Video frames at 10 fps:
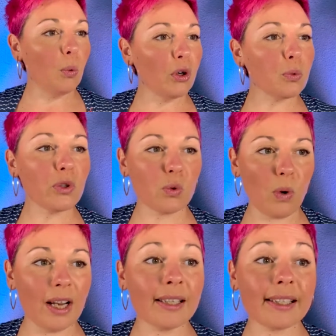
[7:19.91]
What was
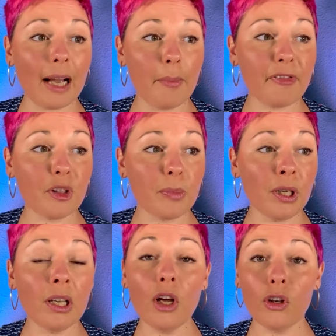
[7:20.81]
once
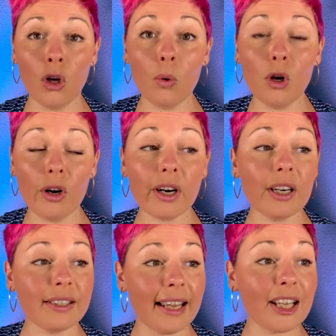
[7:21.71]
comfortable no
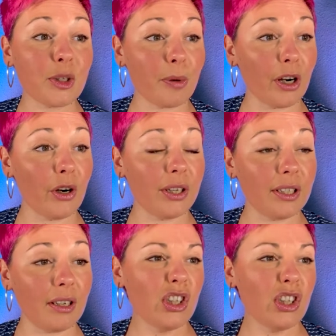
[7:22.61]
longer takes priority.